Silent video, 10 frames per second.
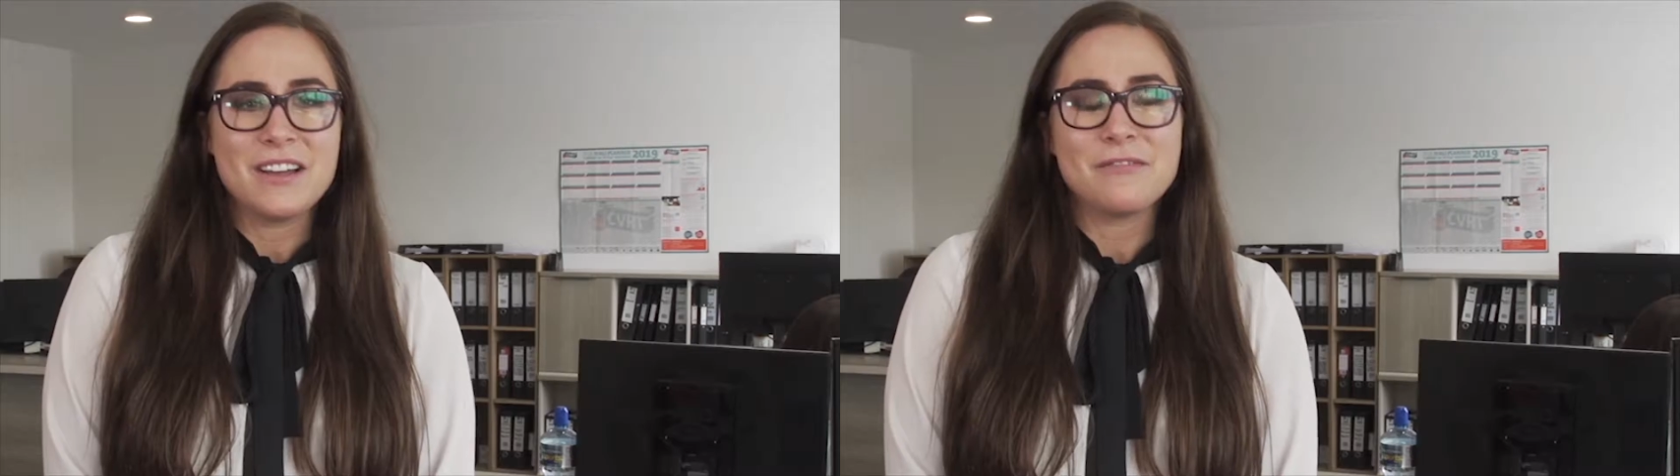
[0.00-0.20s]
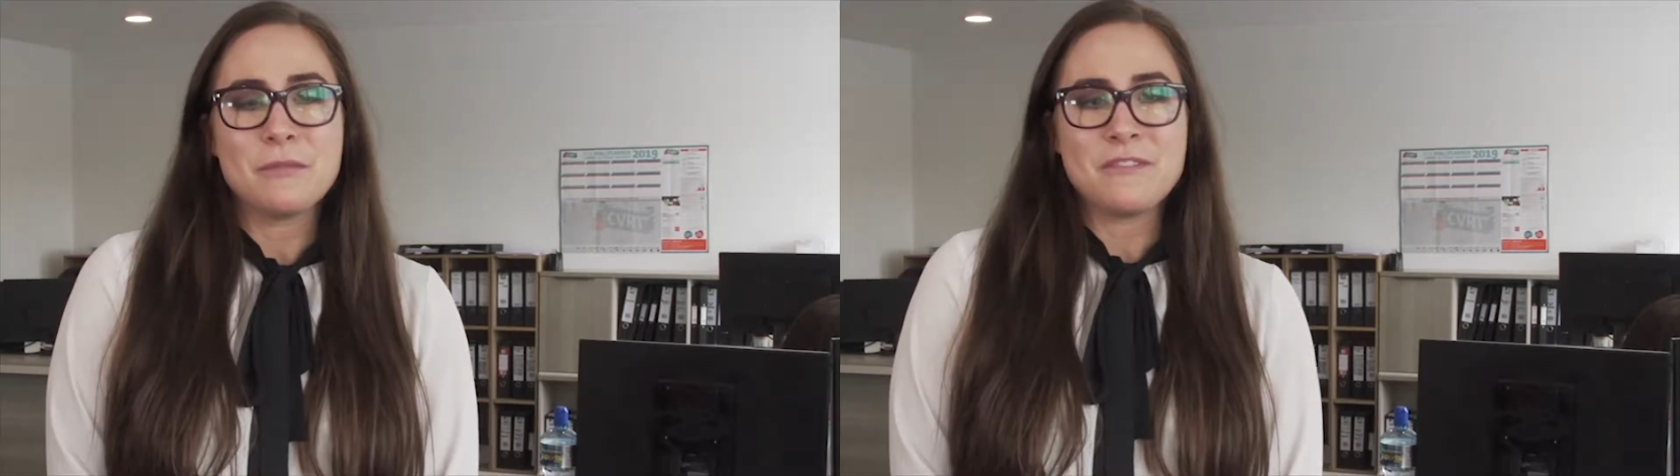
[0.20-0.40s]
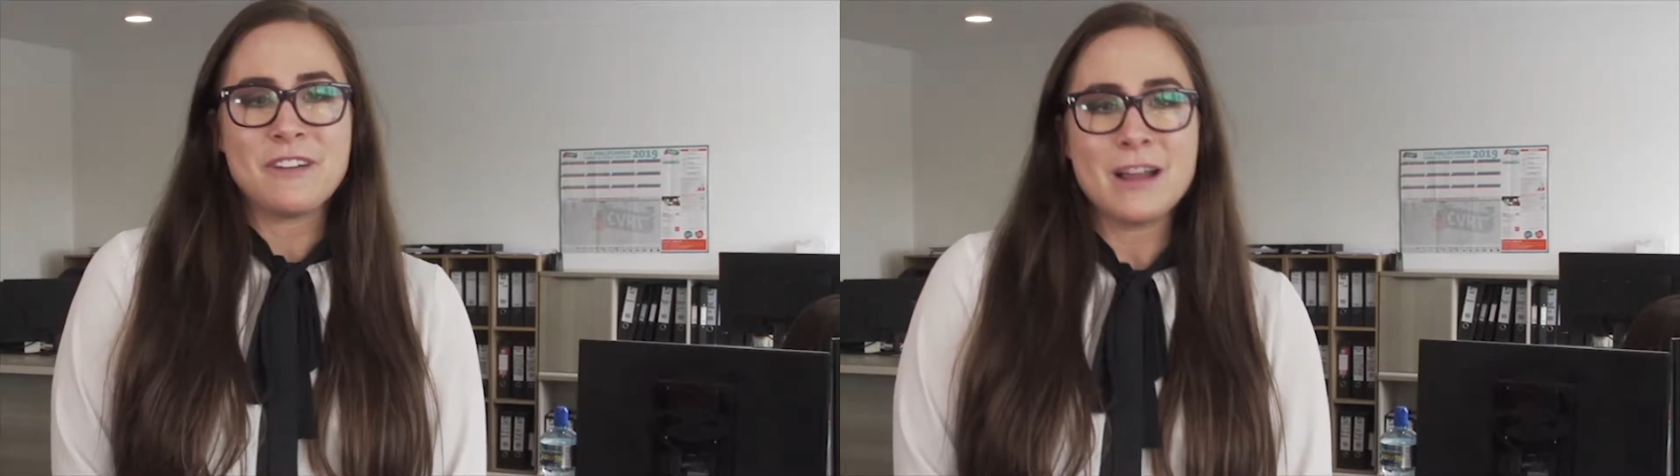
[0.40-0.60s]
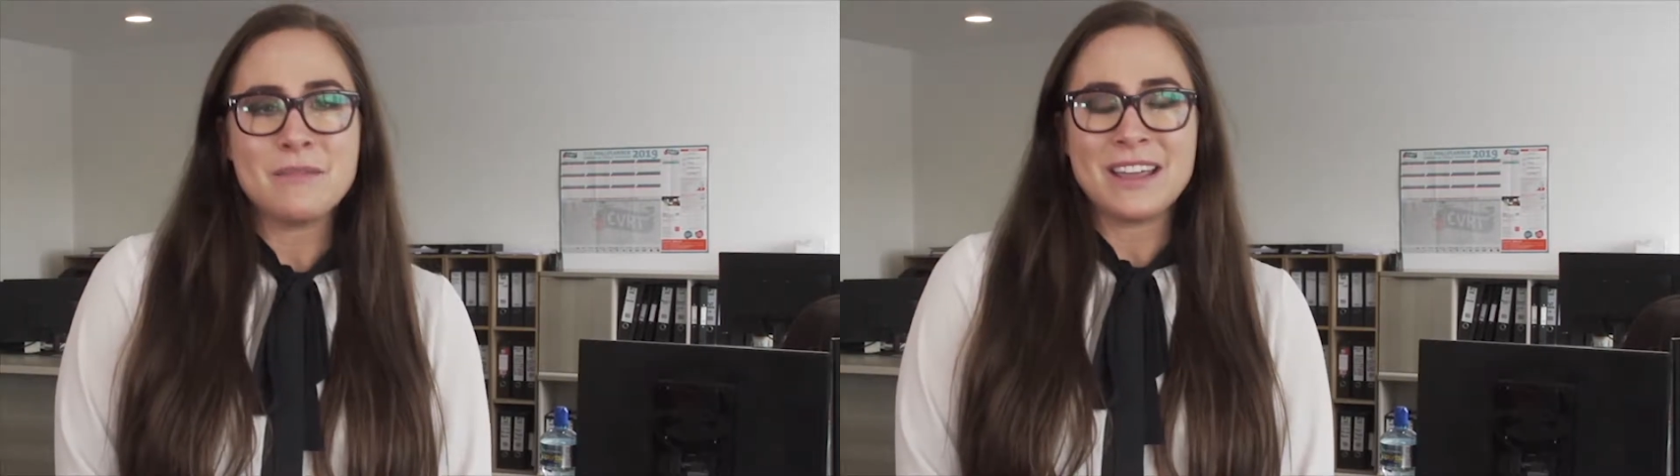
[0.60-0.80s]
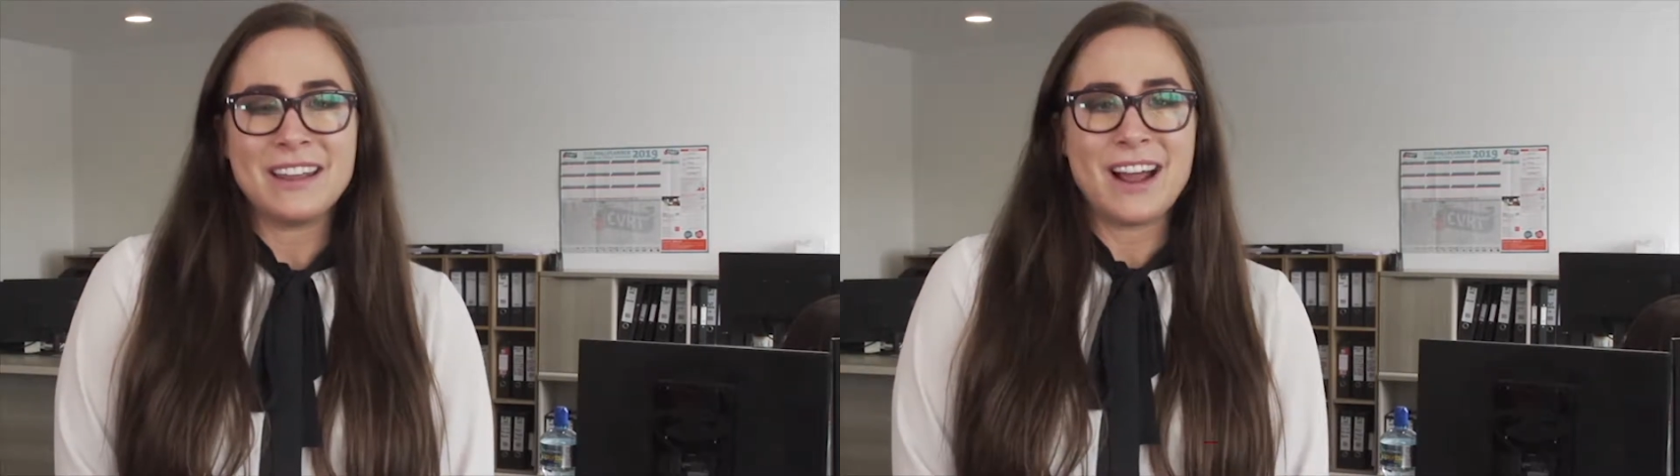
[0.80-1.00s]
From the very
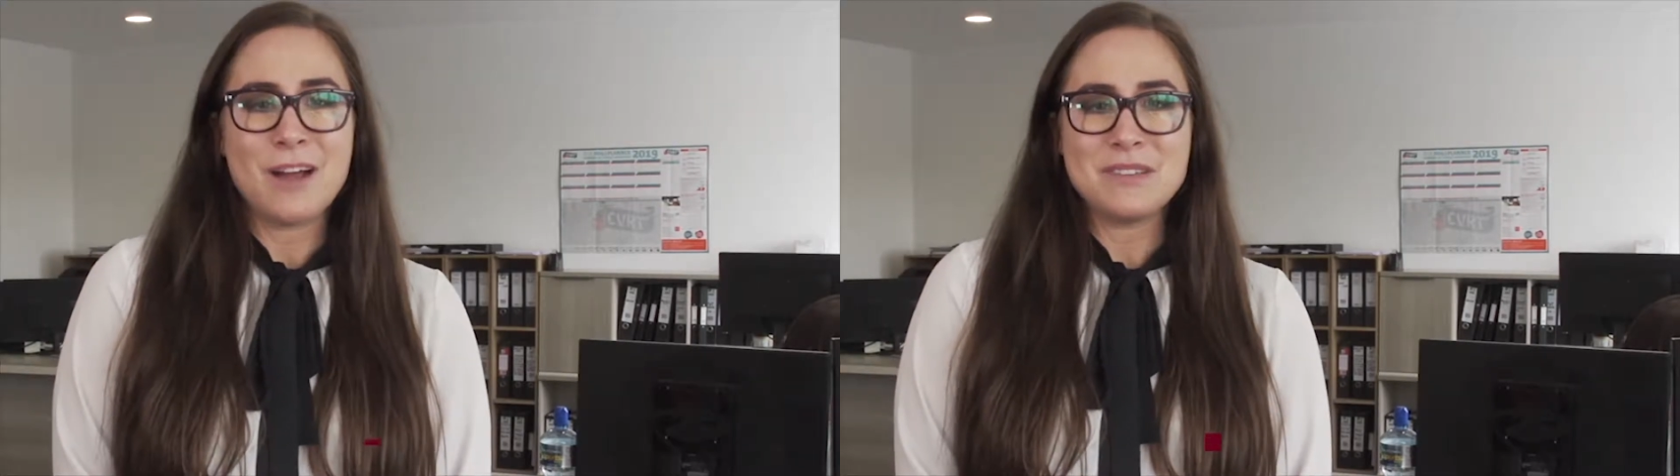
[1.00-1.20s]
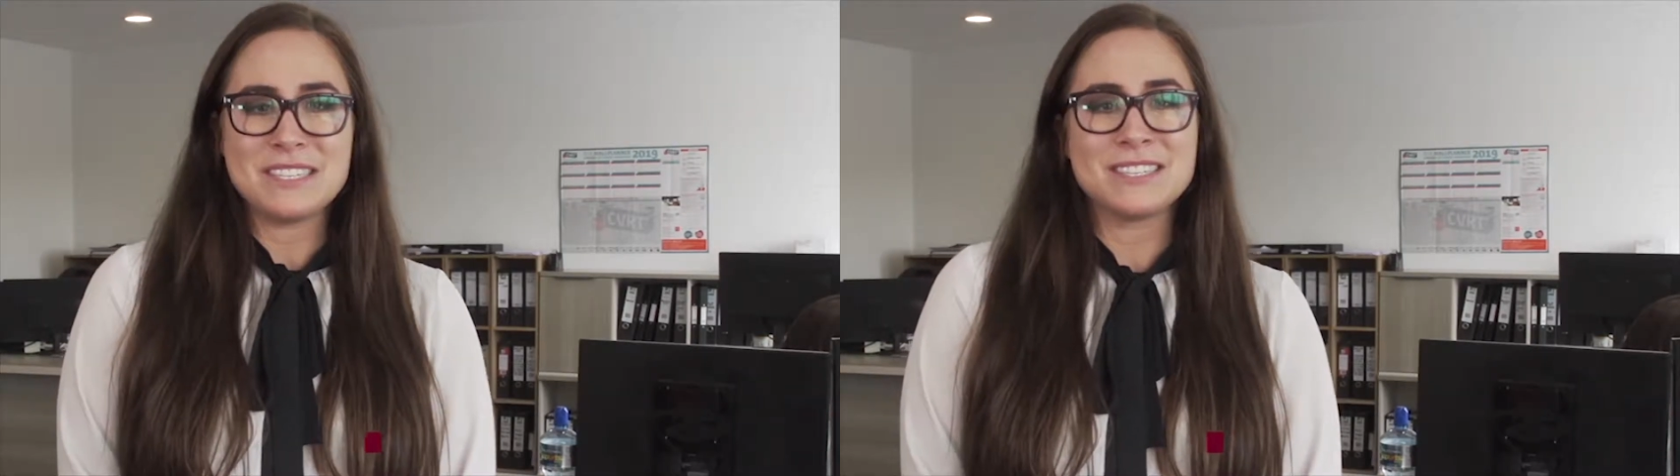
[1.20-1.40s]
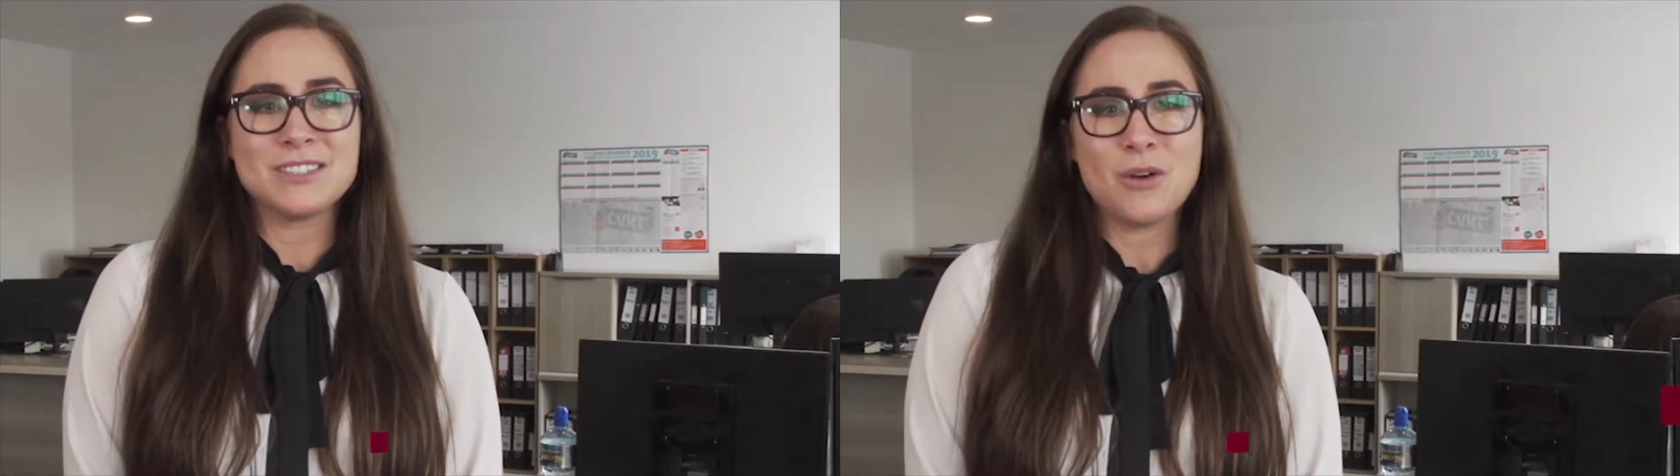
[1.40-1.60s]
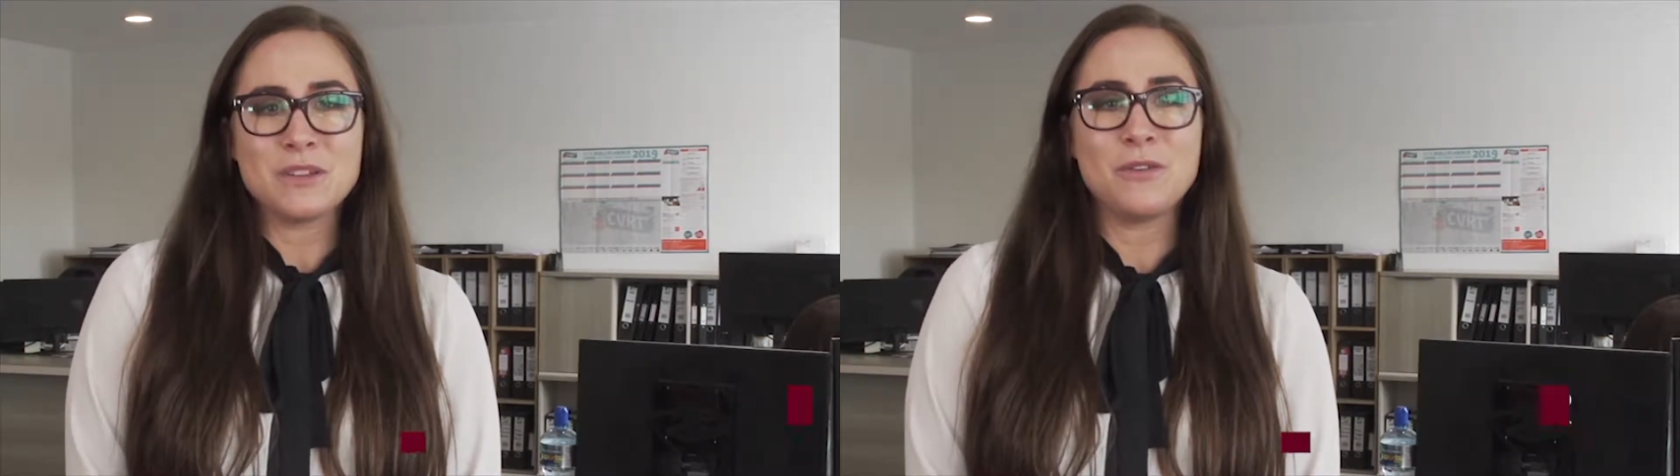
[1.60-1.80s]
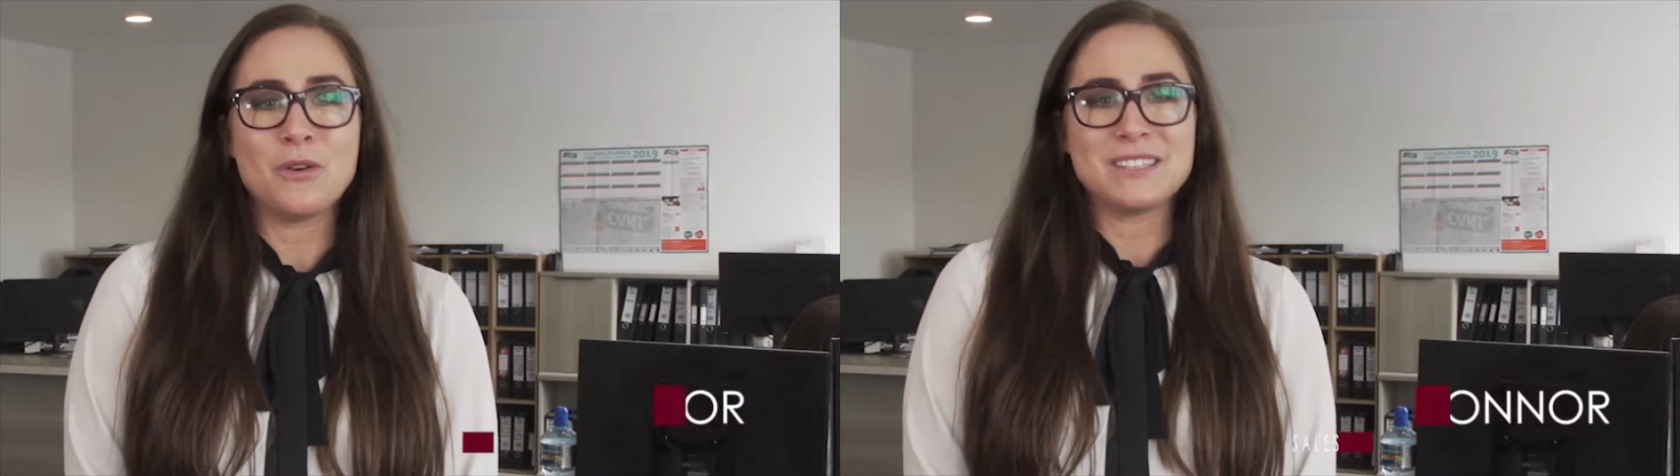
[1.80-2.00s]
beginning, our business is always
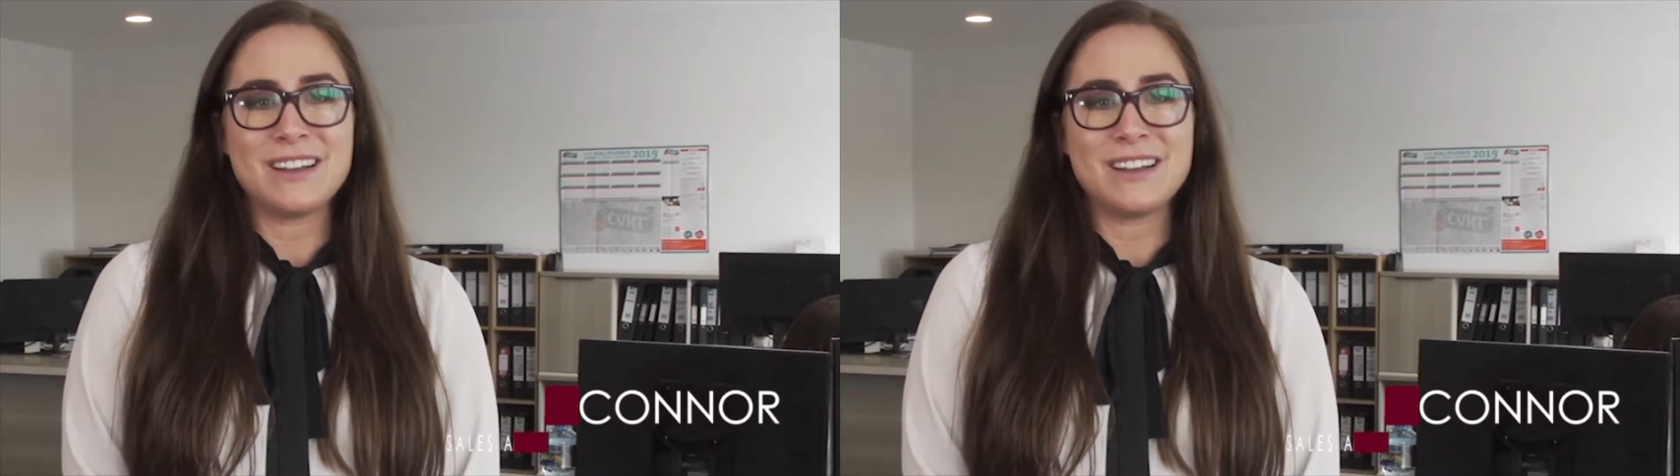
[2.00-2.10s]
focused on